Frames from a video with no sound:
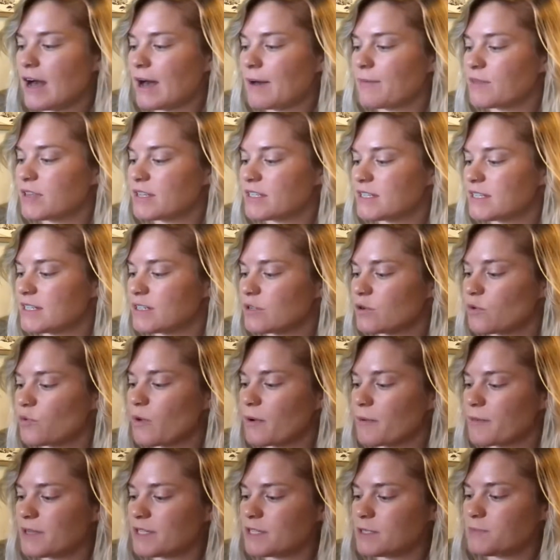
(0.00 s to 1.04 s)
This is a
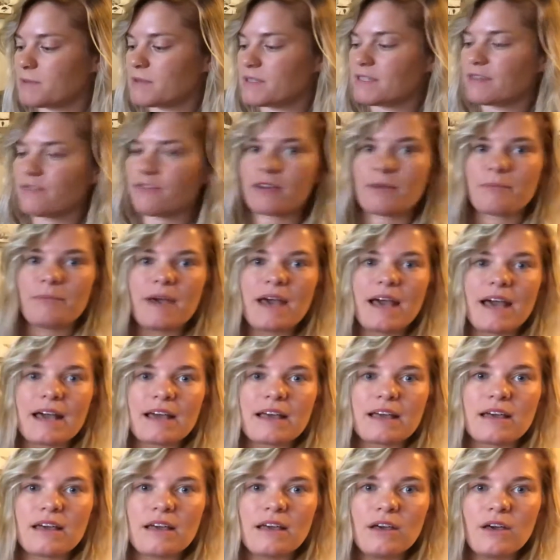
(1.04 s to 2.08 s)
women's specific pack,
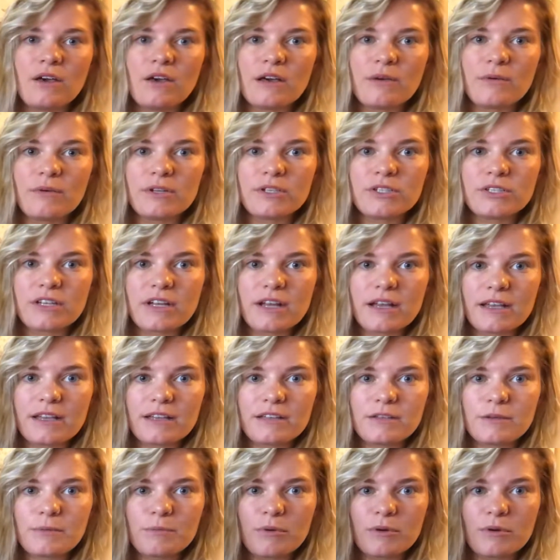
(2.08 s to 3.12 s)
which I
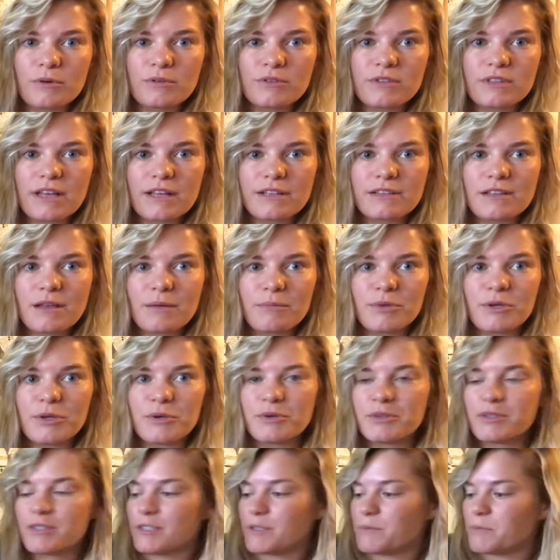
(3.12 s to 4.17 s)
suppose that W
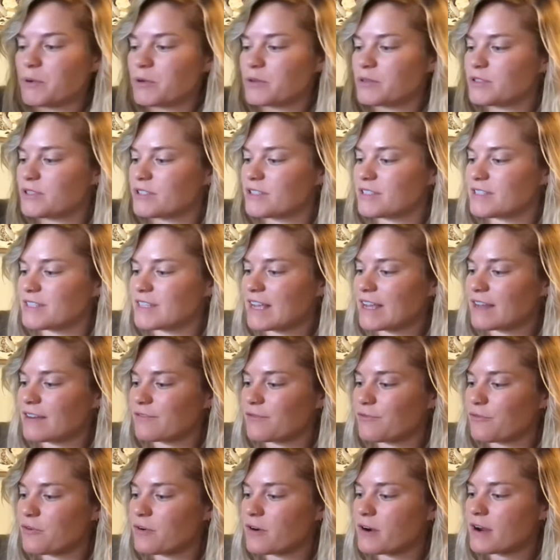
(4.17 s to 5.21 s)
is supposed to stand
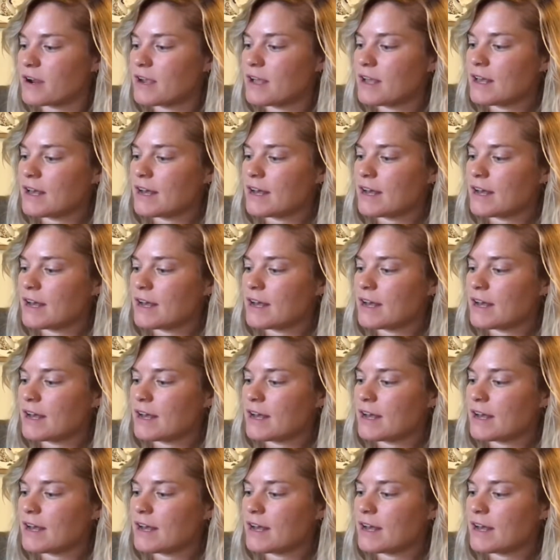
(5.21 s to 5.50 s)
for.